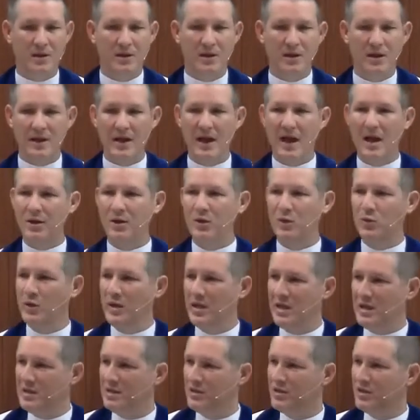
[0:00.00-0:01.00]
And how do
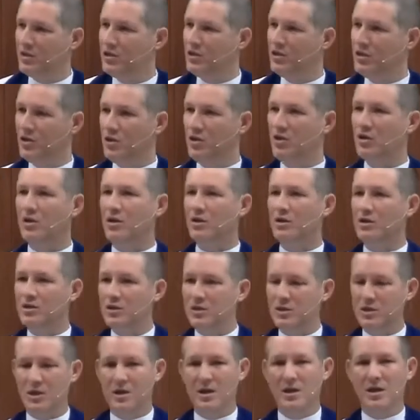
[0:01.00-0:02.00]
we as a
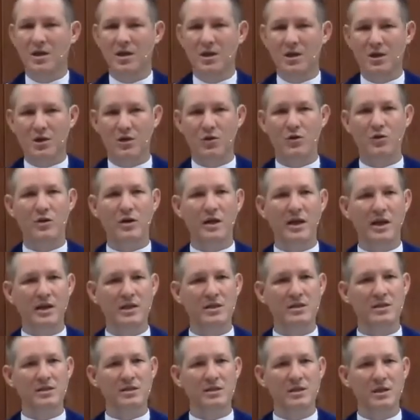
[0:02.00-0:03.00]
church
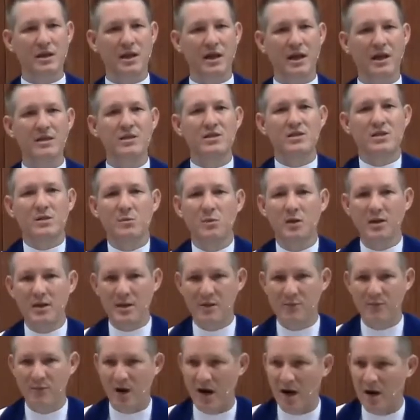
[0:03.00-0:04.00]
create a similar
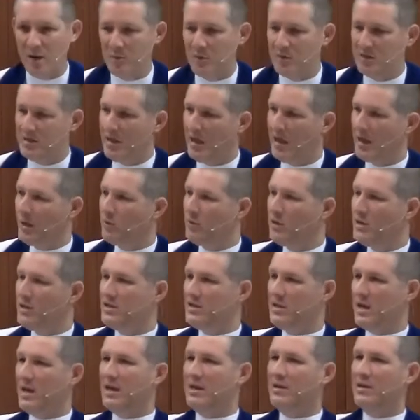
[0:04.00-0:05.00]
environment? How do we
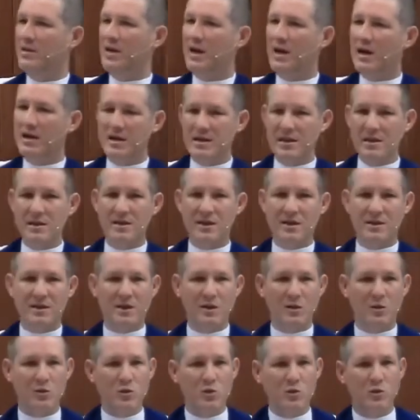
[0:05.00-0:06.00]
take the idea that the
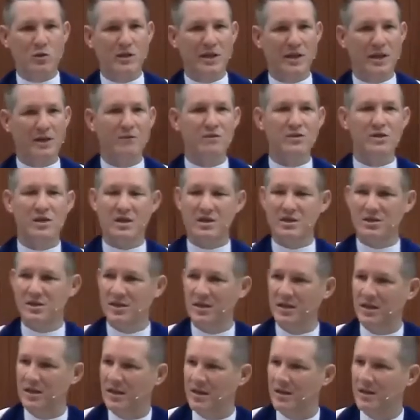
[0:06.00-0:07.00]
Lord gives us
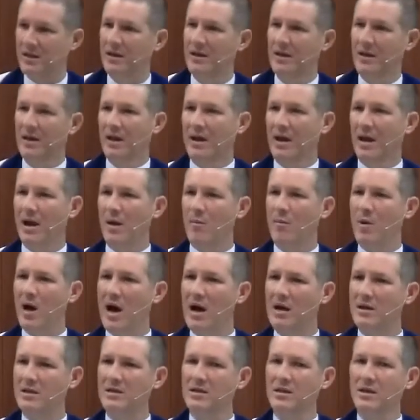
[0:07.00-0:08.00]
here
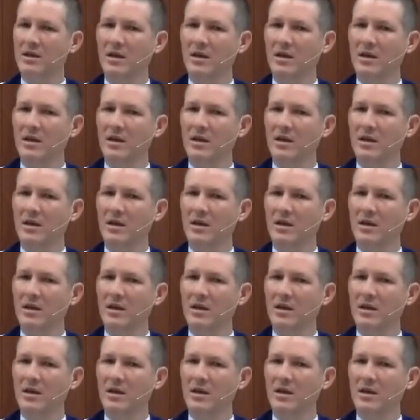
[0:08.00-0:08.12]
about